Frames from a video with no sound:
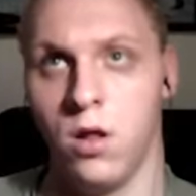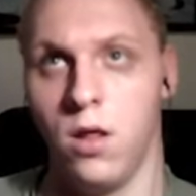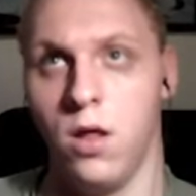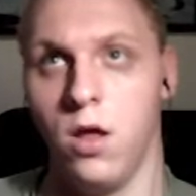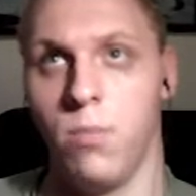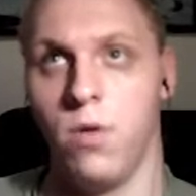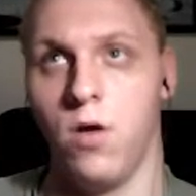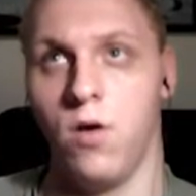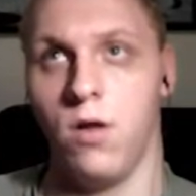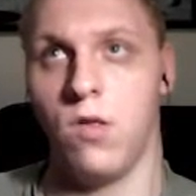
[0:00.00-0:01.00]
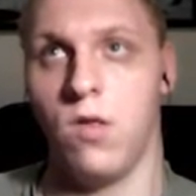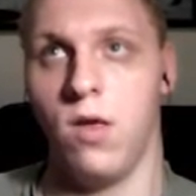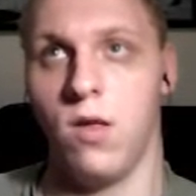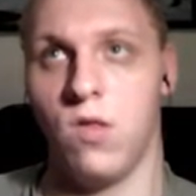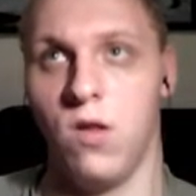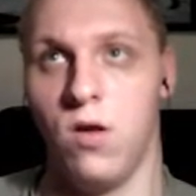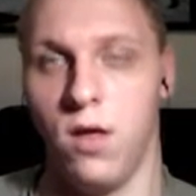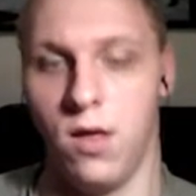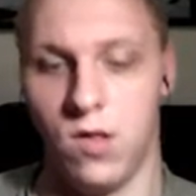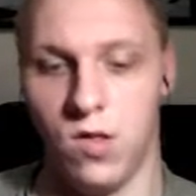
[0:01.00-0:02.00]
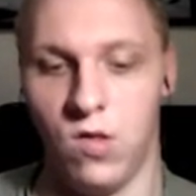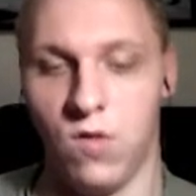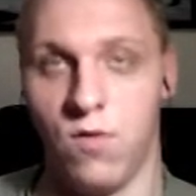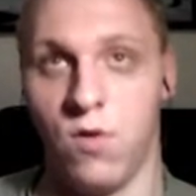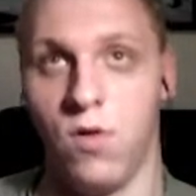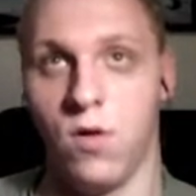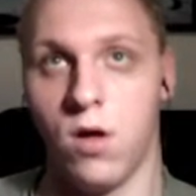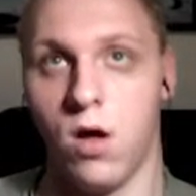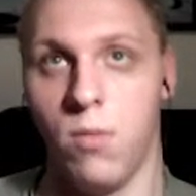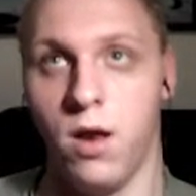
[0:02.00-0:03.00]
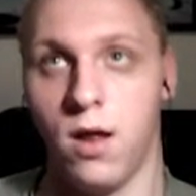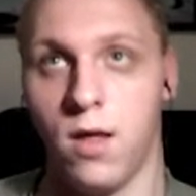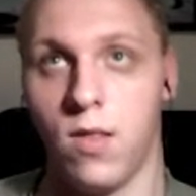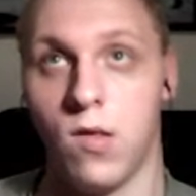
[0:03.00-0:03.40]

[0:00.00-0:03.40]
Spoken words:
yep, here it is, csc.exe. So we're going to copy that.